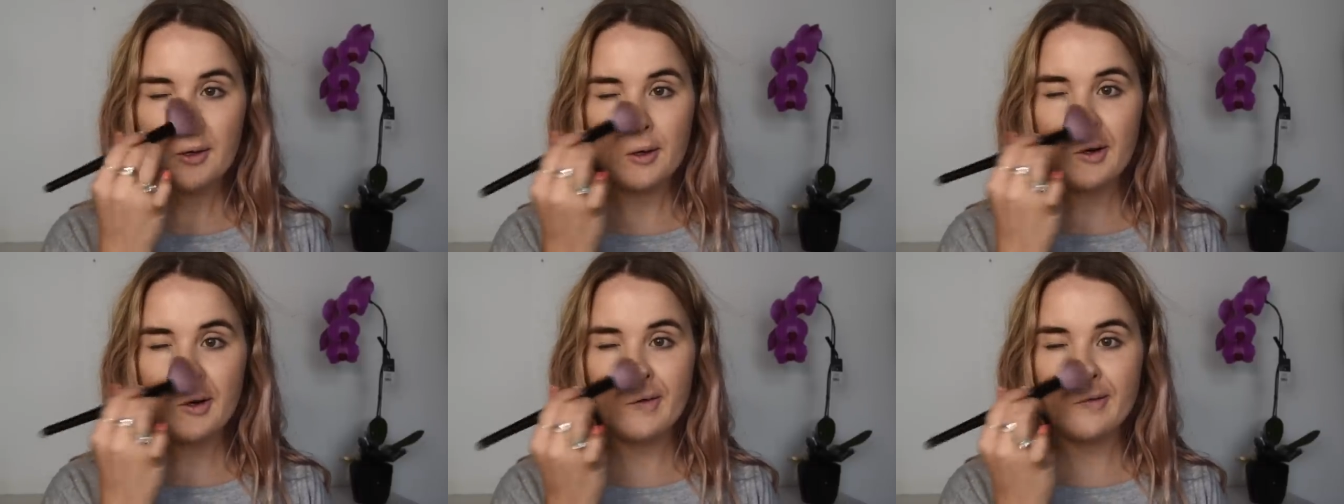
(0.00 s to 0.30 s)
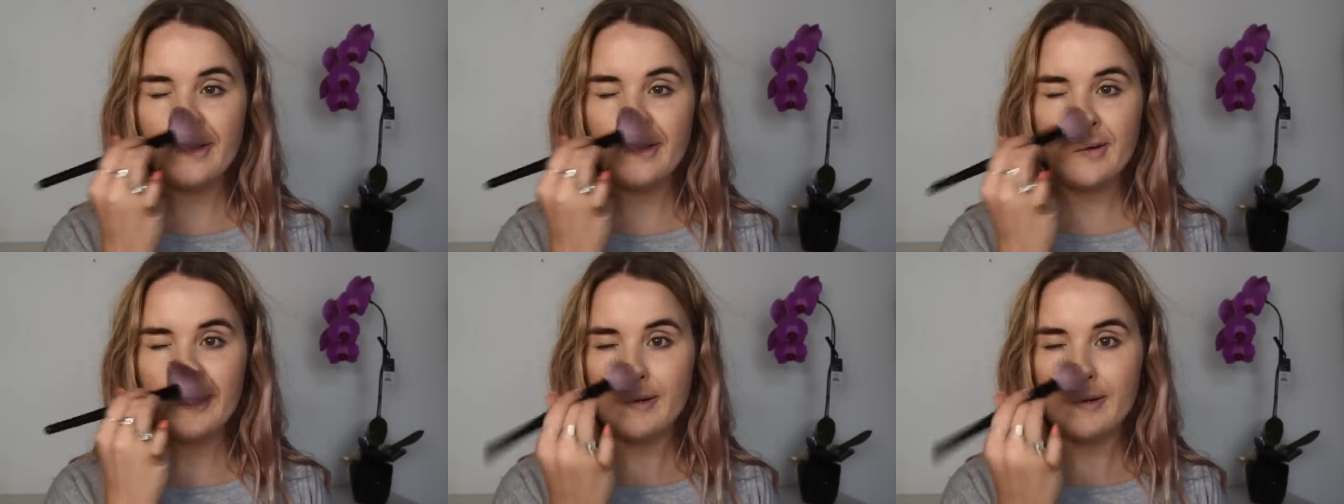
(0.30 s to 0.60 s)

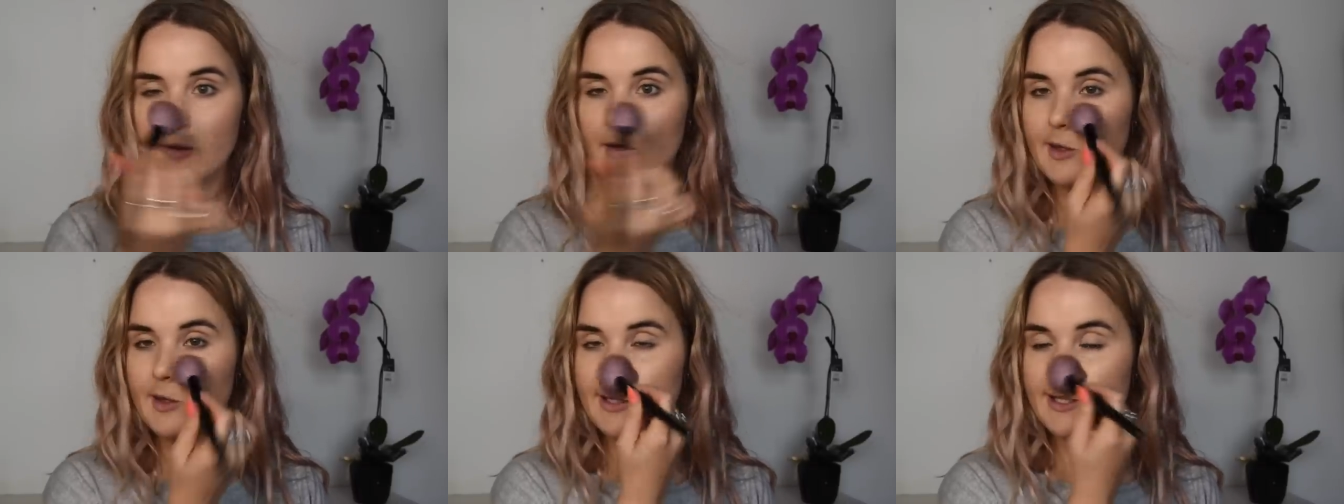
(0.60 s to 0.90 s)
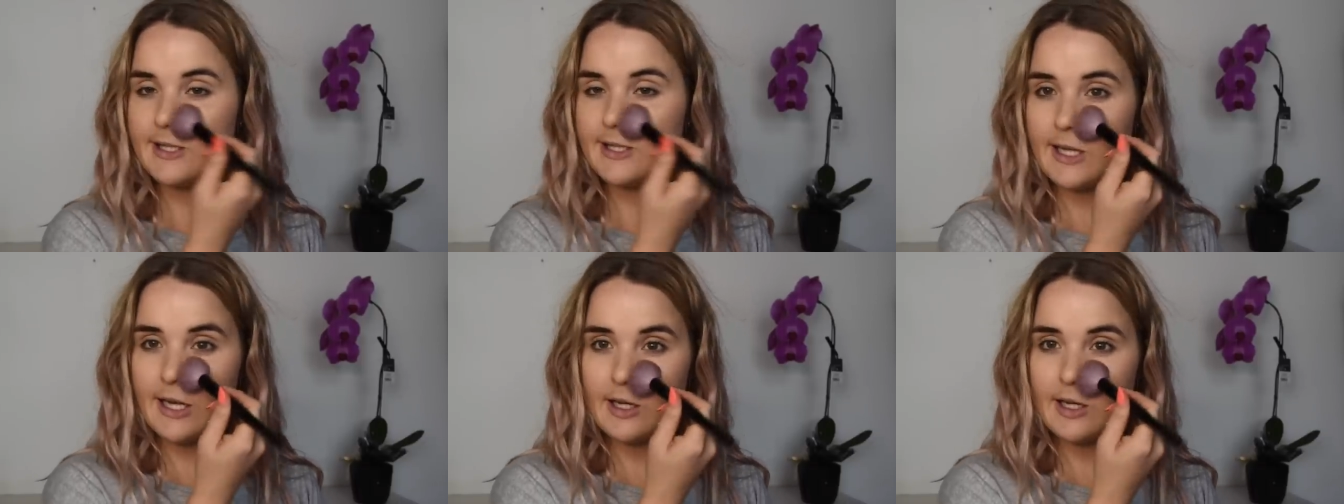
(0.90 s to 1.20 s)
over the
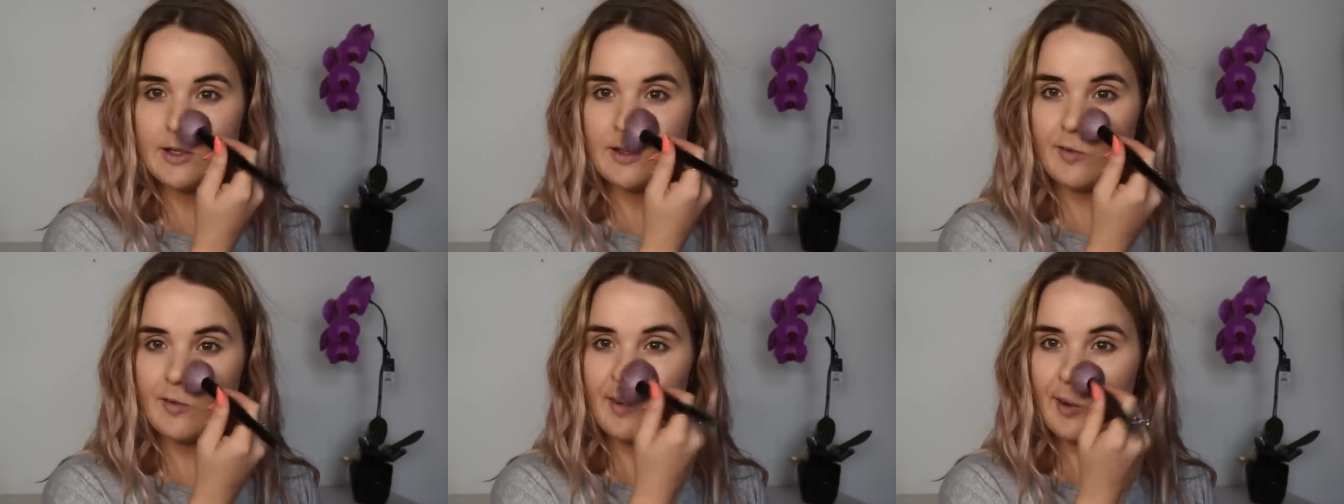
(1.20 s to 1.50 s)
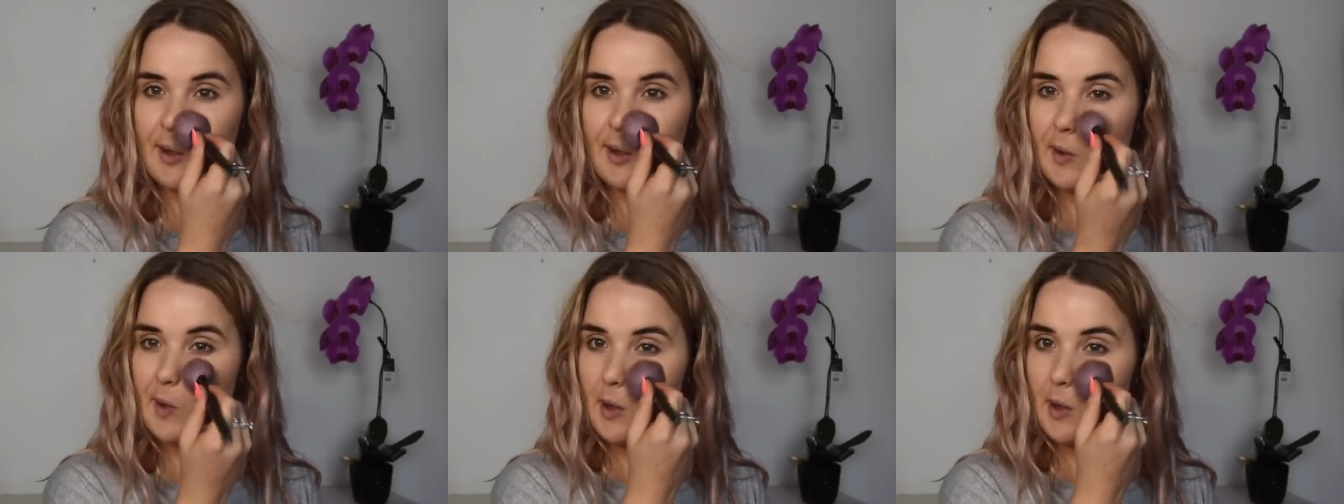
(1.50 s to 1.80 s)
sides of
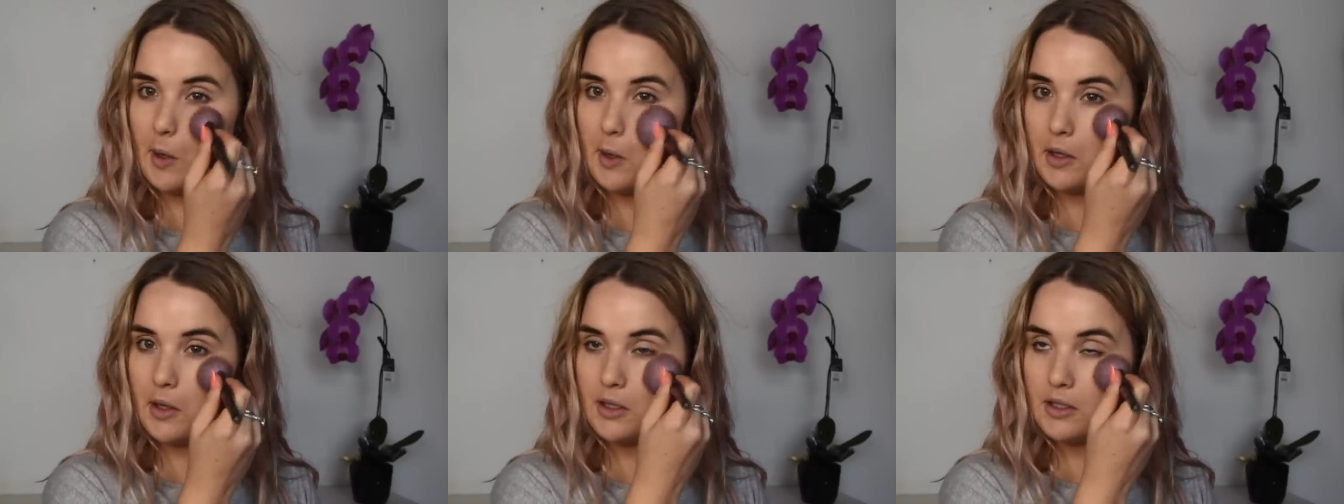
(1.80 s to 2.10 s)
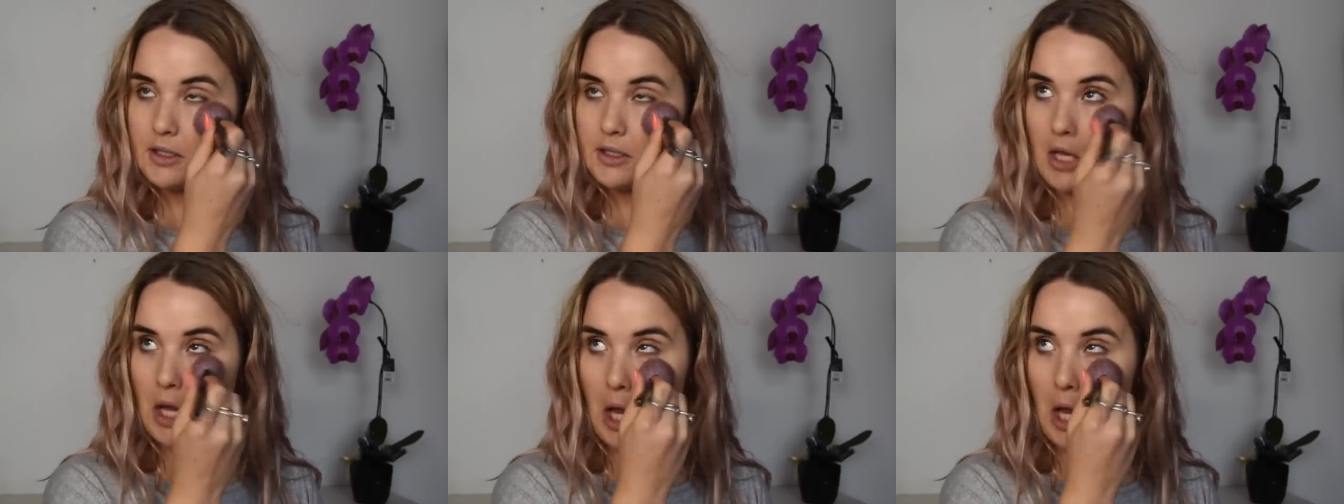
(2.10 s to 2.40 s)
my
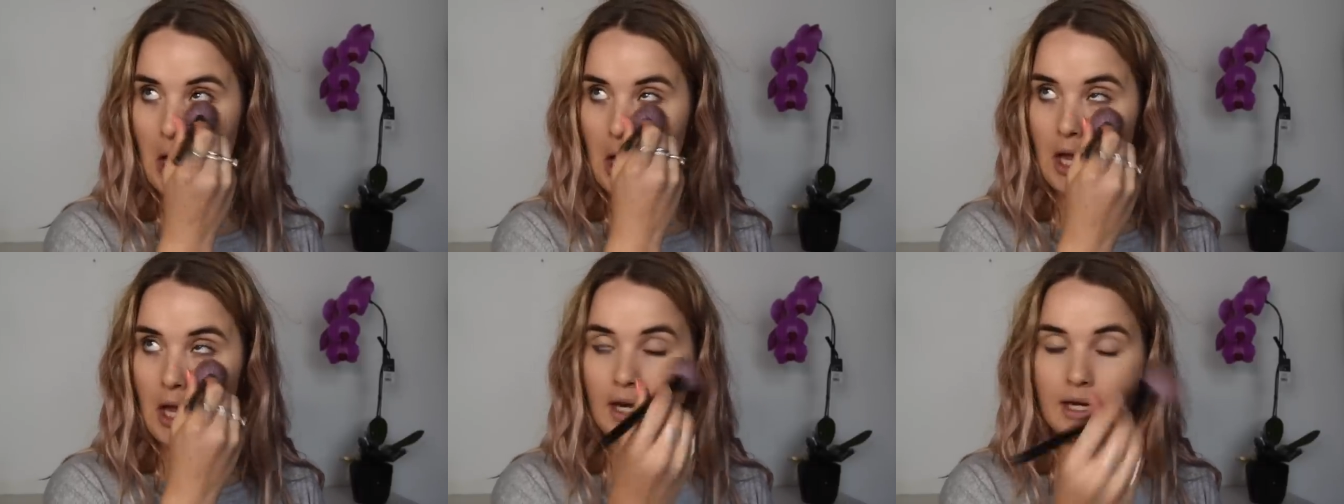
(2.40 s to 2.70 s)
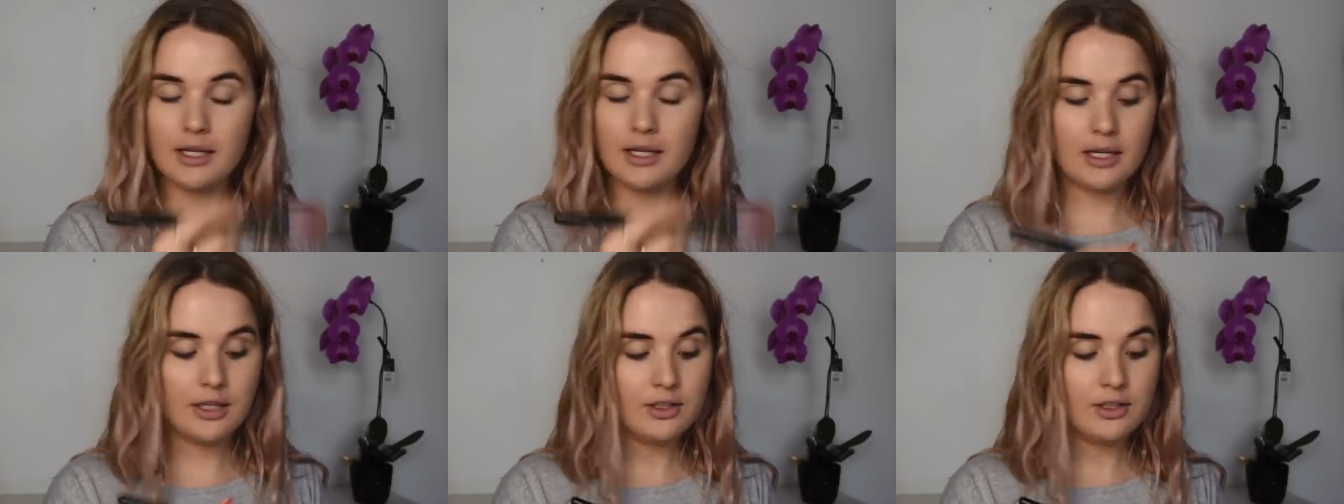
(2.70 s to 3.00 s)
nose
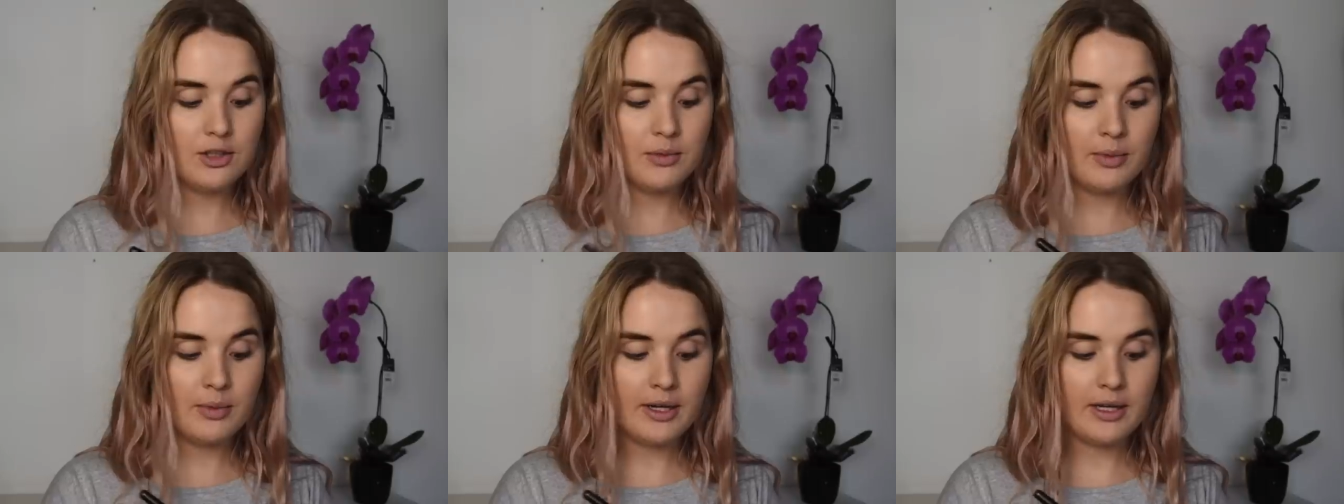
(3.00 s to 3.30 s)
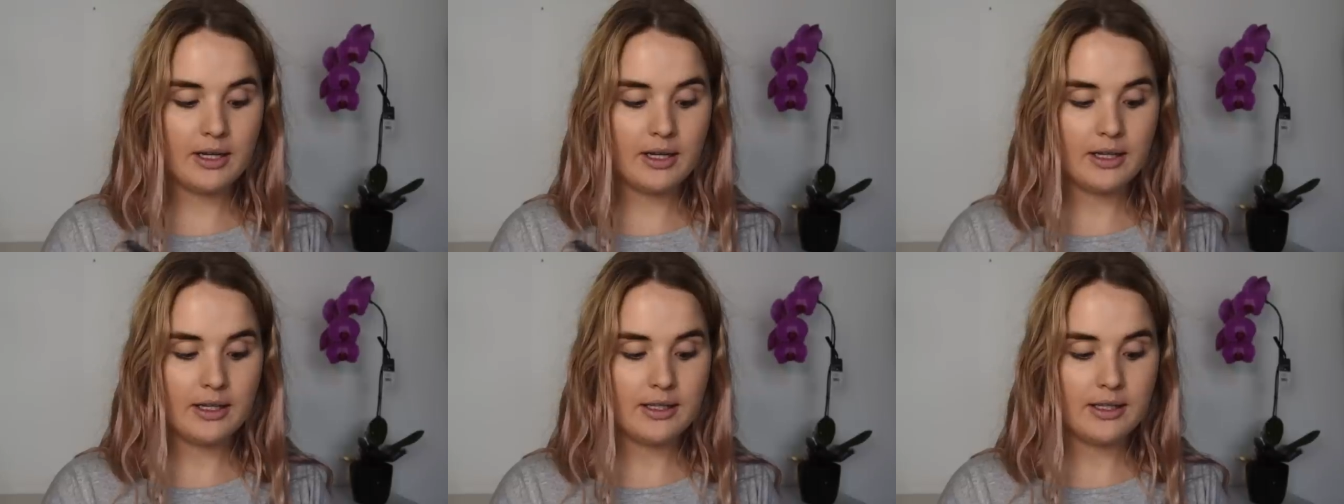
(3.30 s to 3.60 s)
and under
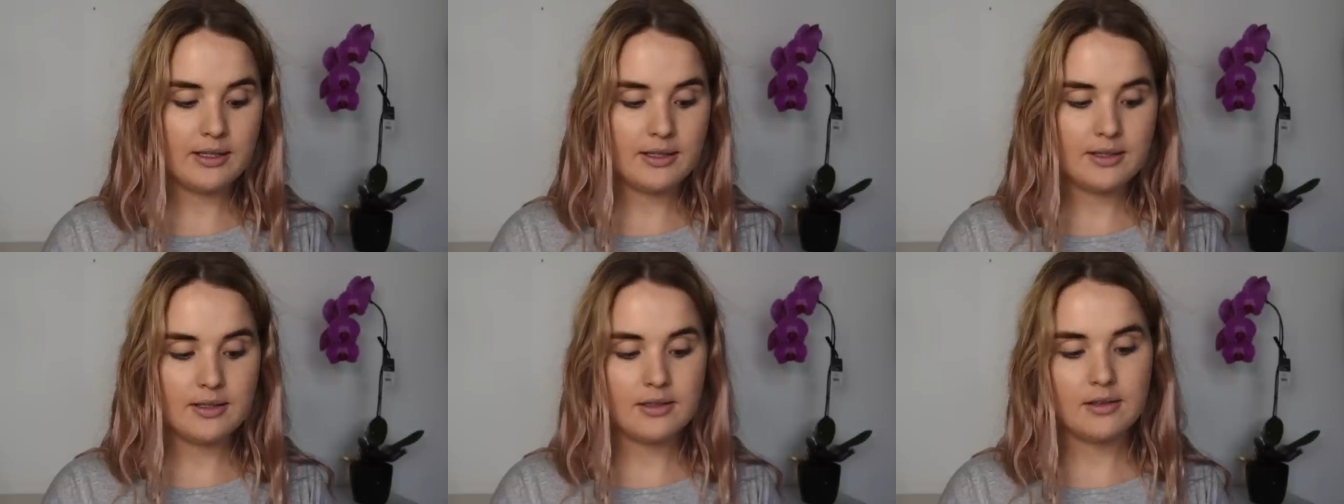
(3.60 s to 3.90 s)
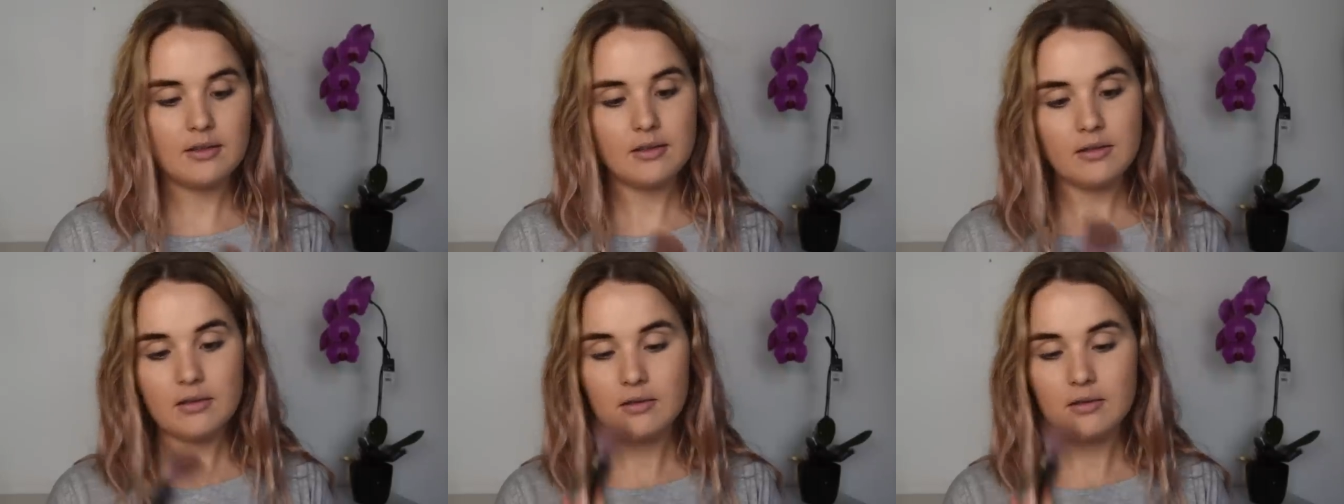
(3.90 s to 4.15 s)
my eyes.